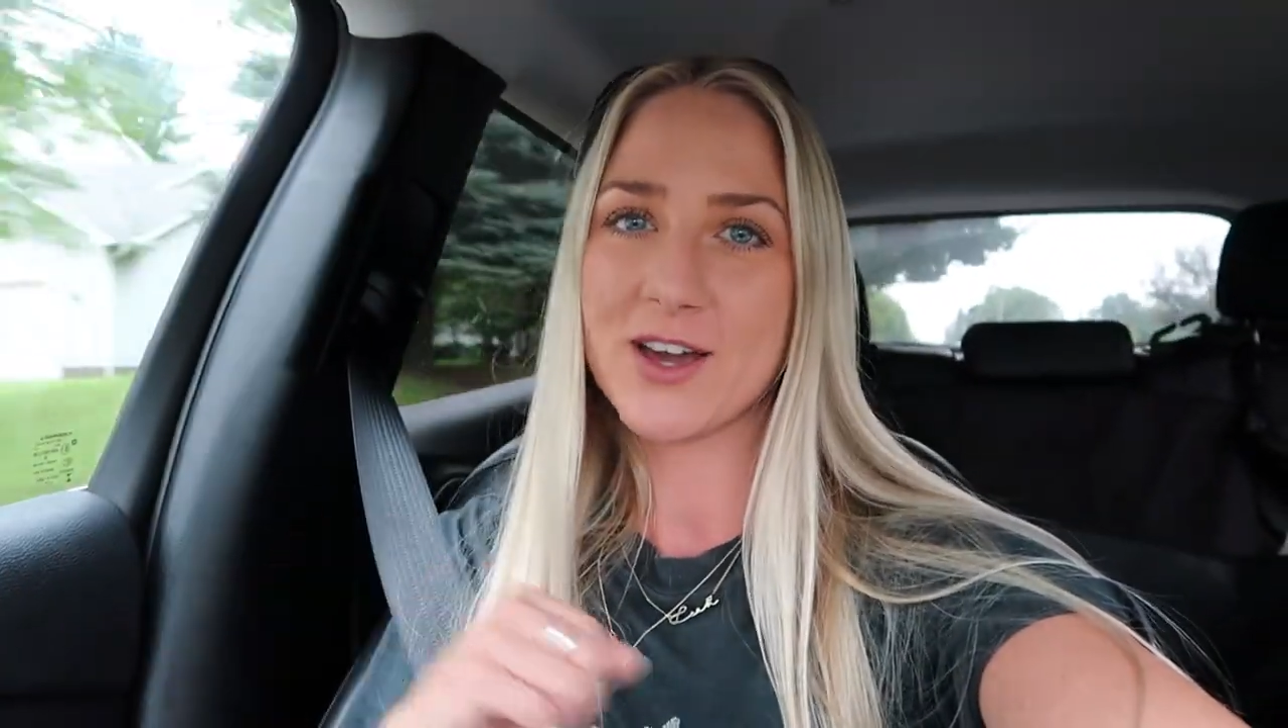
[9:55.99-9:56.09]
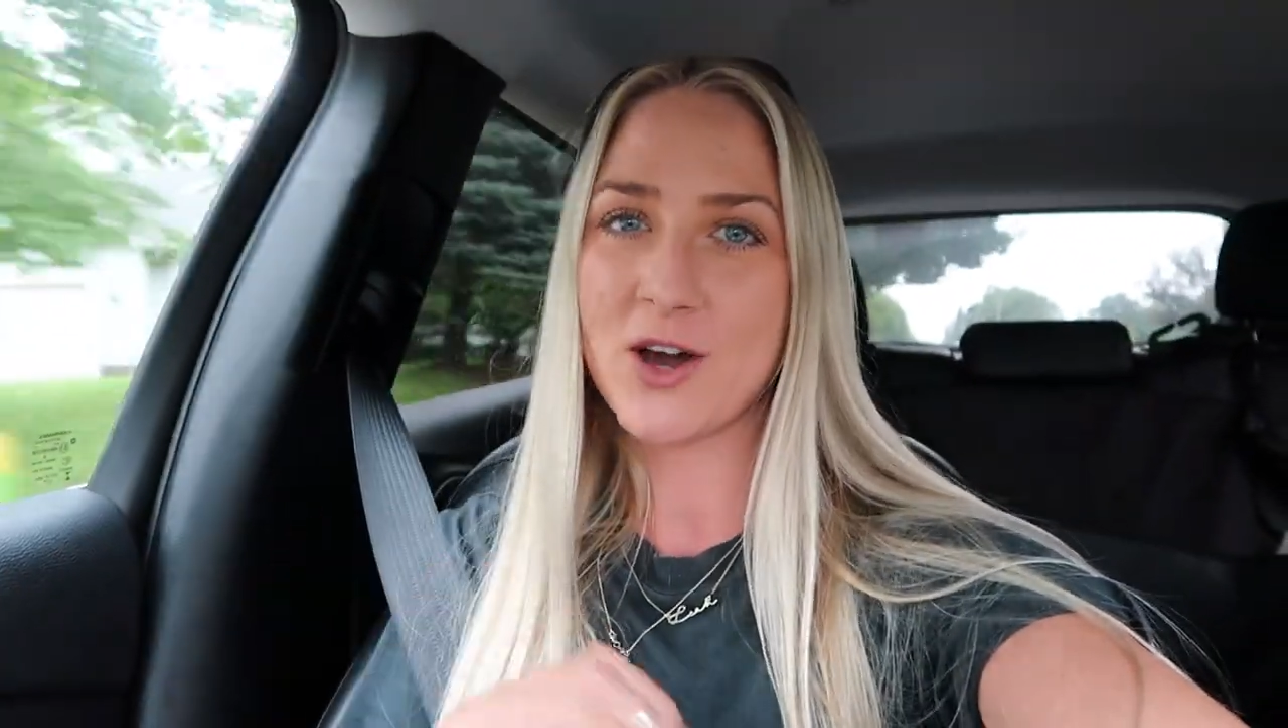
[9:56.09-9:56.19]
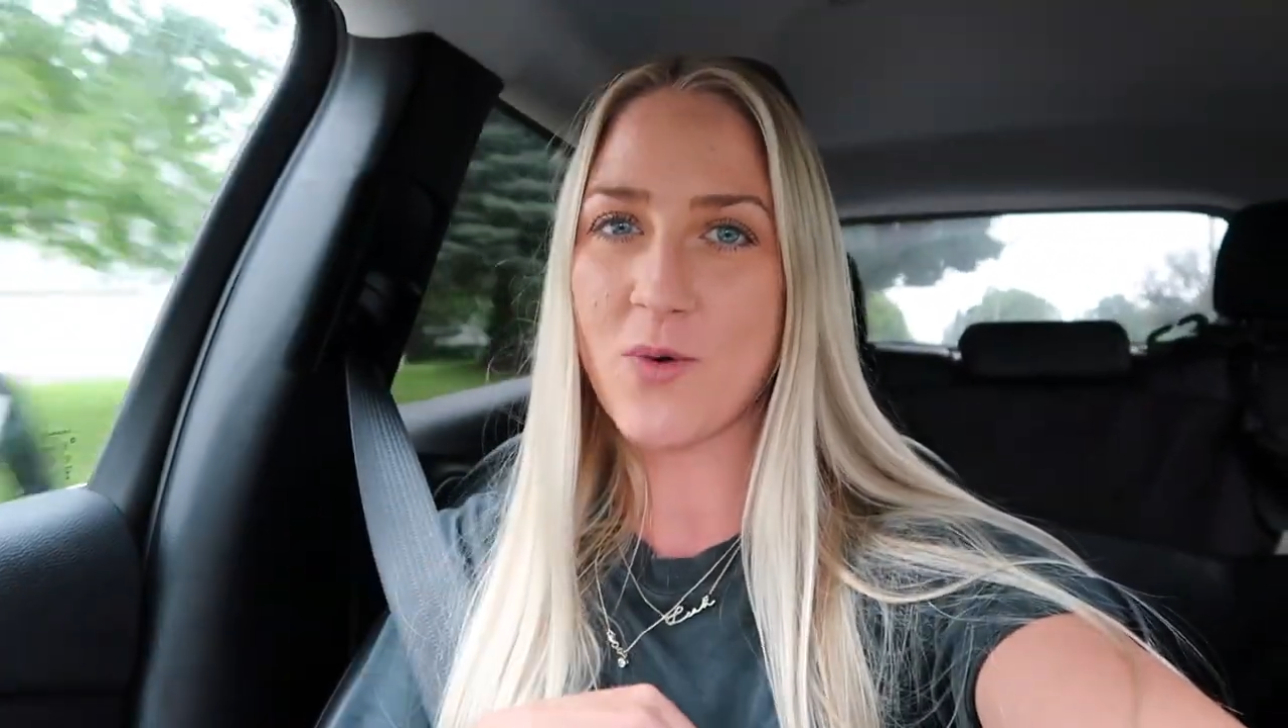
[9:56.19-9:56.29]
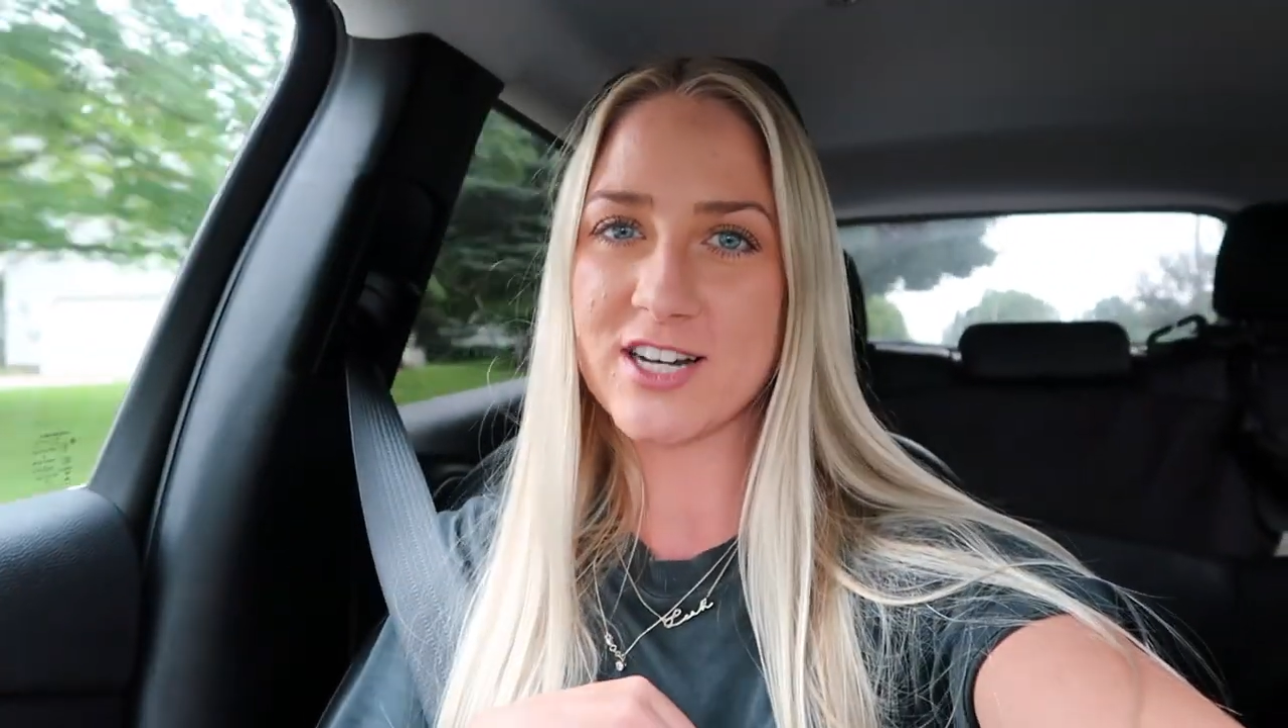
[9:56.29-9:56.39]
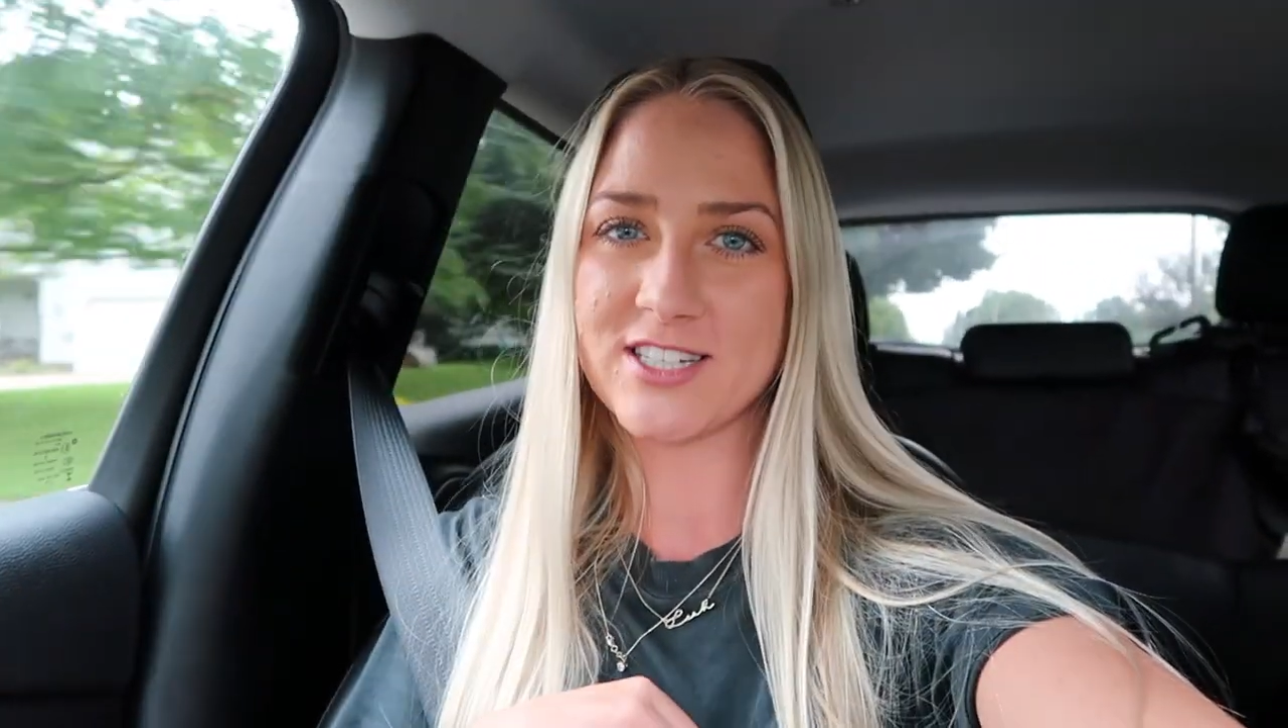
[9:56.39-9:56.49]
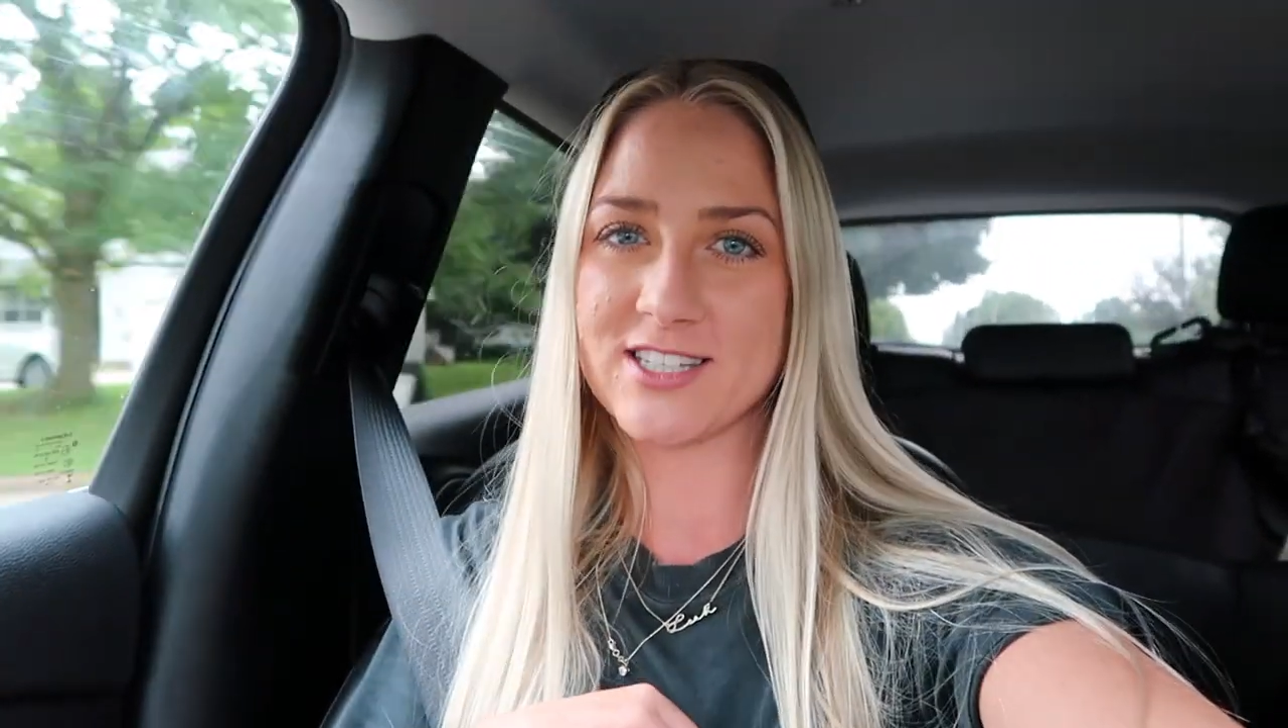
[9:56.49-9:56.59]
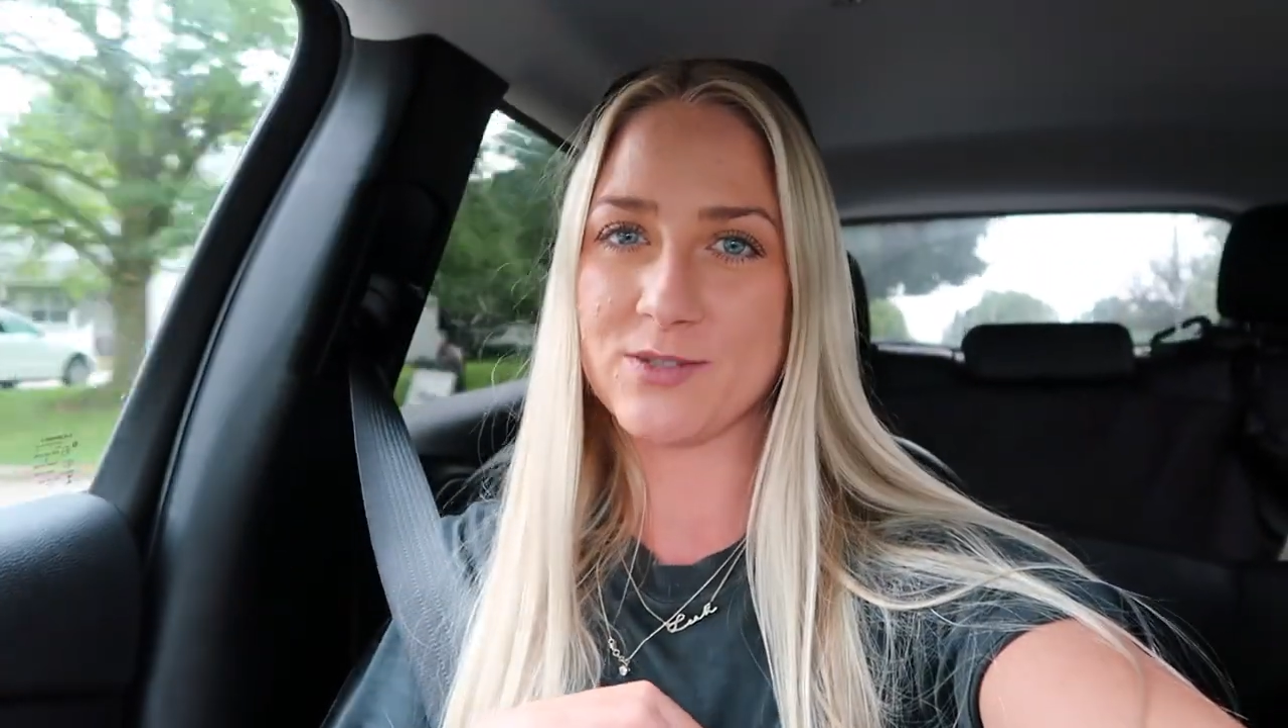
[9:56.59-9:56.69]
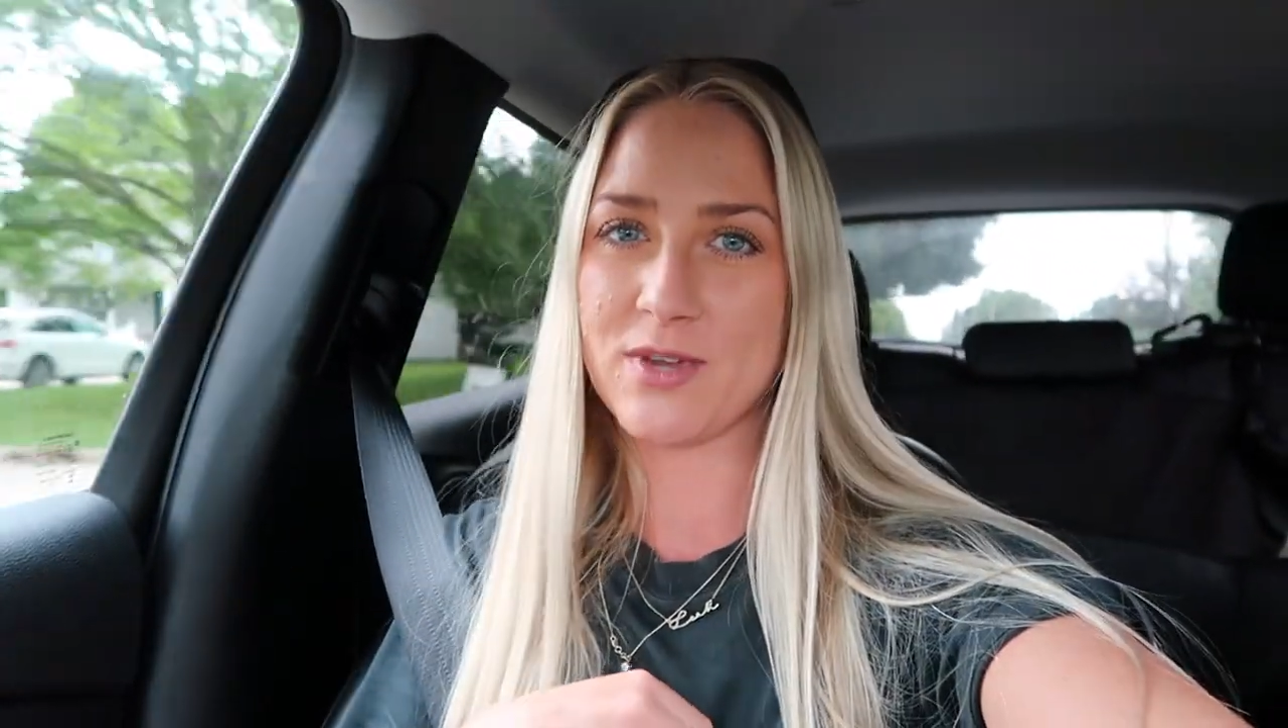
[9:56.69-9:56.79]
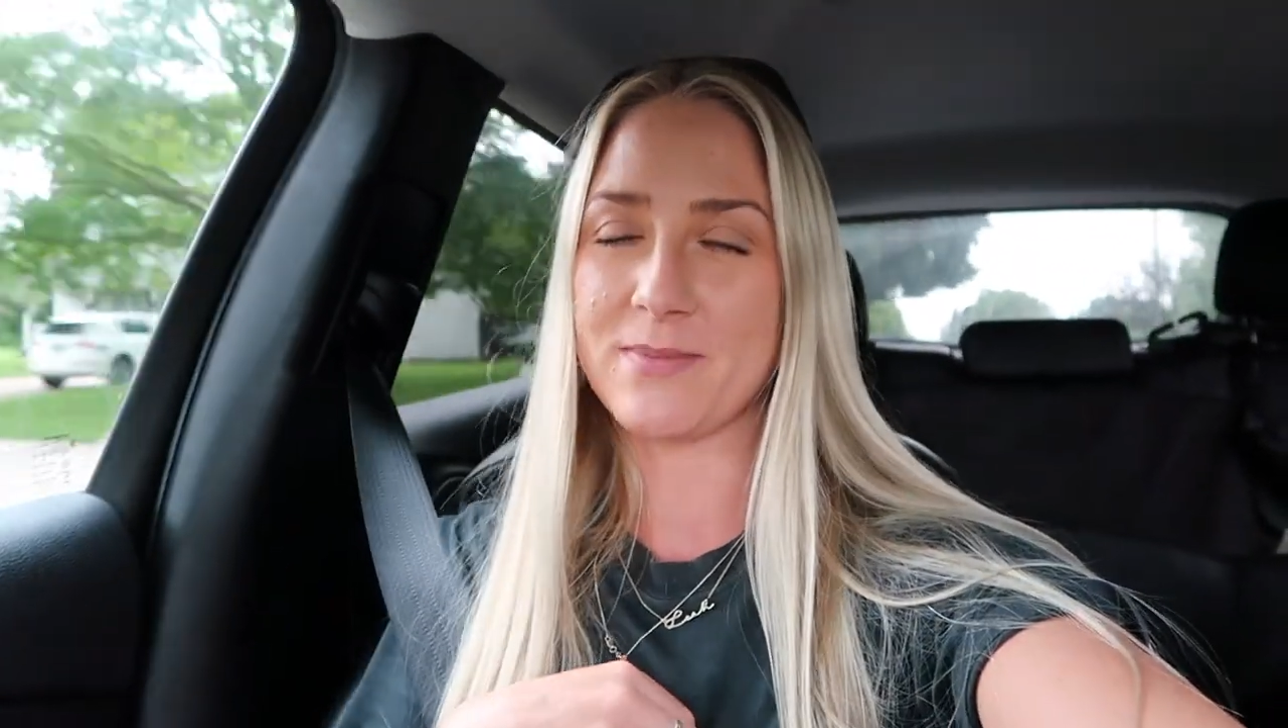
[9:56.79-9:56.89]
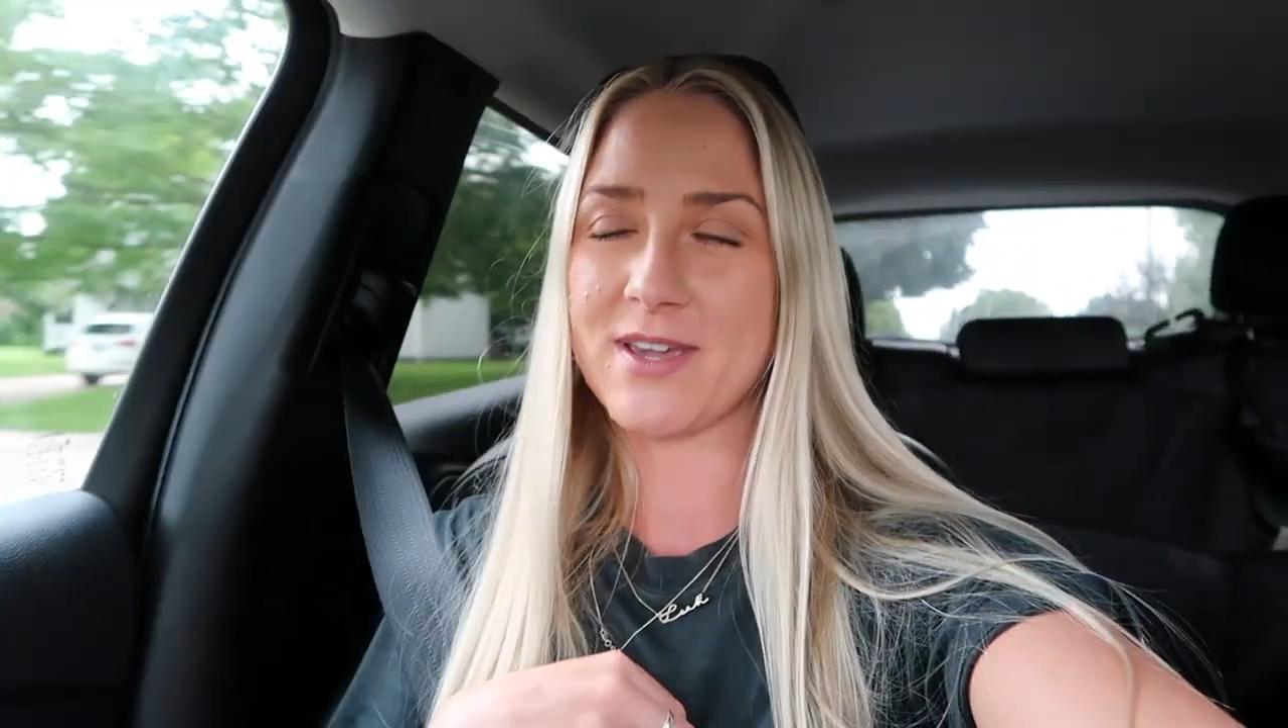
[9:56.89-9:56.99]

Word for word: go watch this week